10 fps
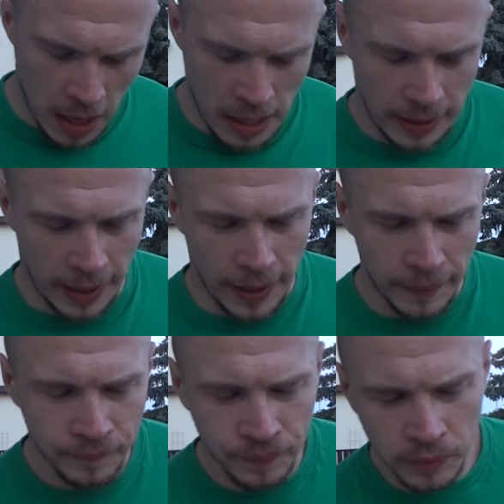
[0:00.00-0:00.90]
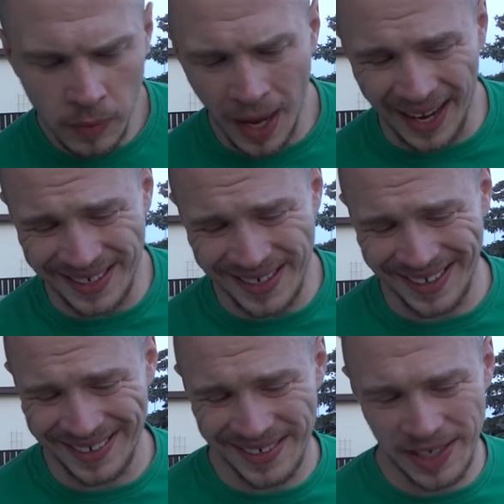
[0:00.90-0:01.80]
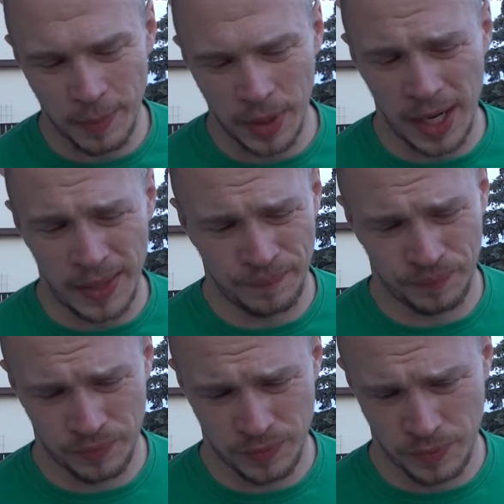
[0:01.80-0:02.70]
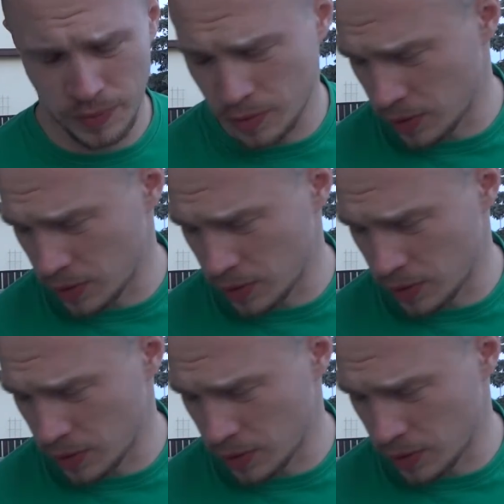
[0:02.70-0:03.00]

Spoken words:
Yeah, it tastes similar to the